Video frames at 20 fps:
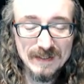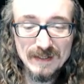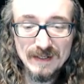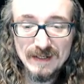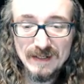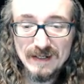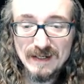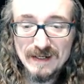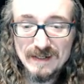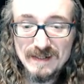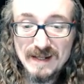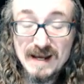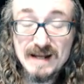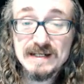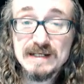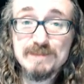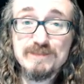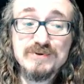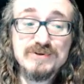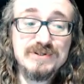and they
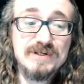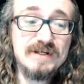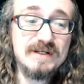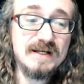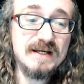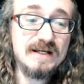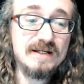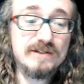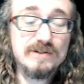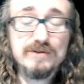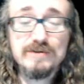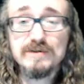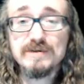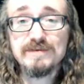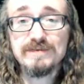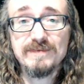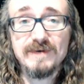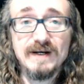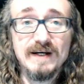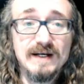have to present a
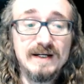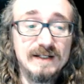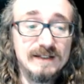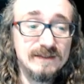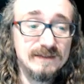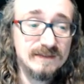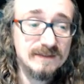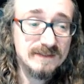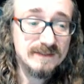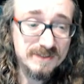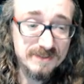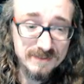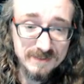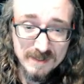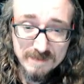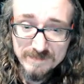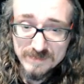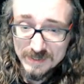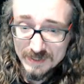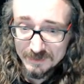unified
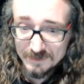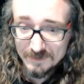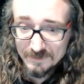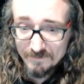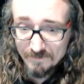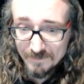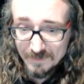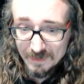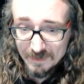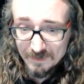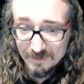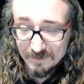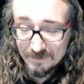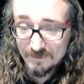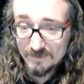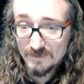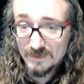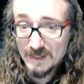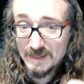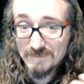subject,
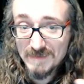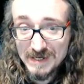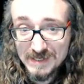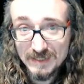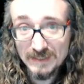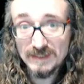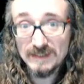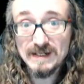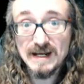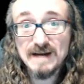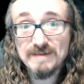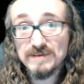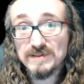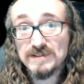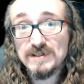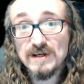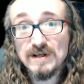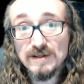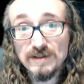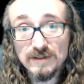where they basically have to
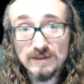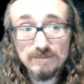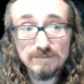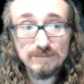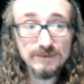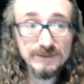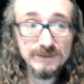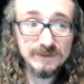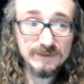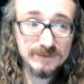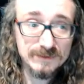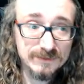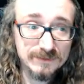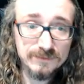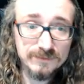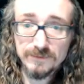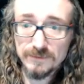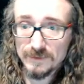tell a complete story.